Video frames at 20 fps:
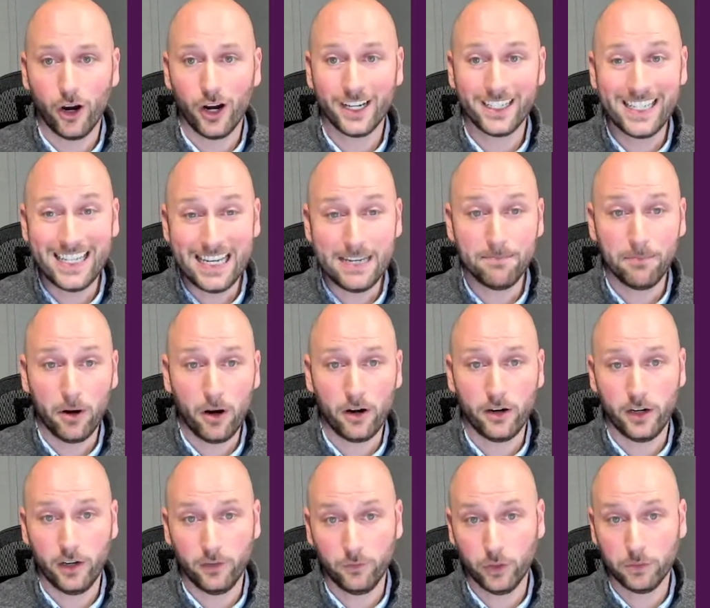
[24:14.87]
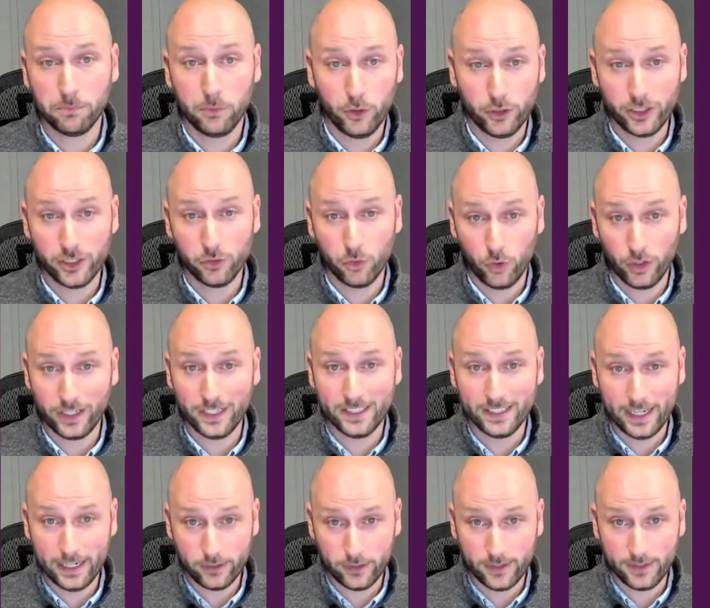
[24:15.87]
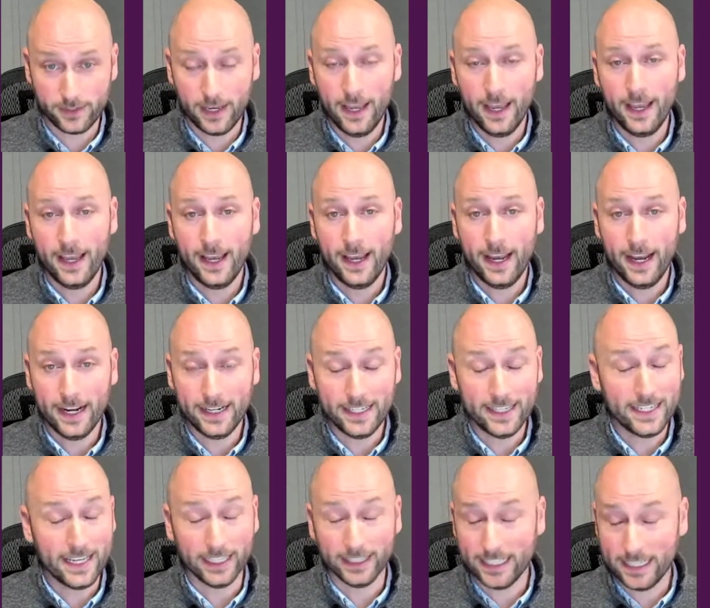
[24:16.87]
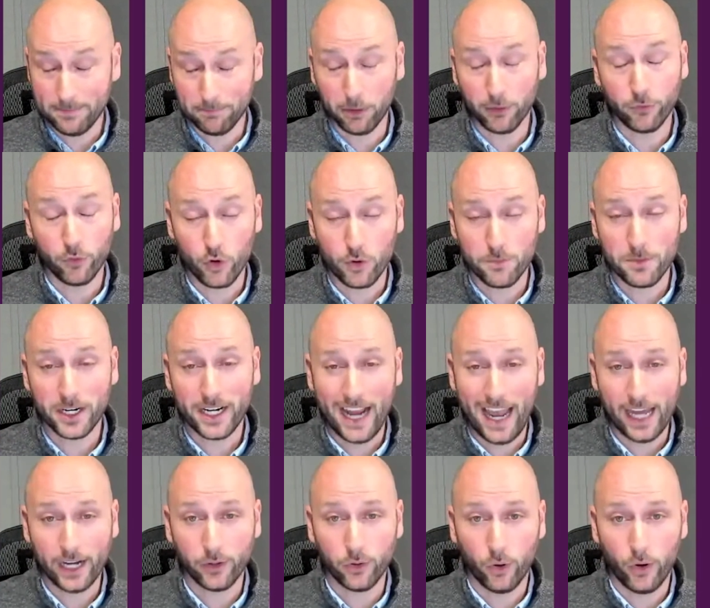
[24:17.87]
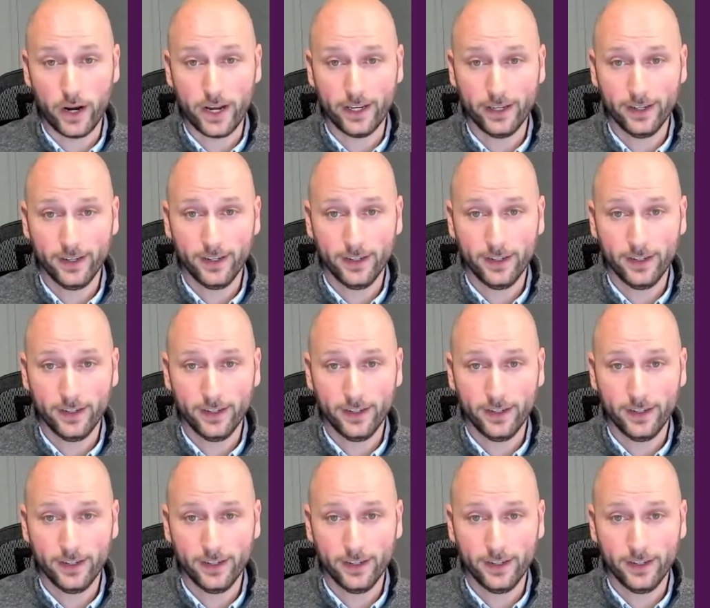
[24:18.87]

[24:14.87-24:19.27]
are a key part of what pushes organizations into the elite performer category.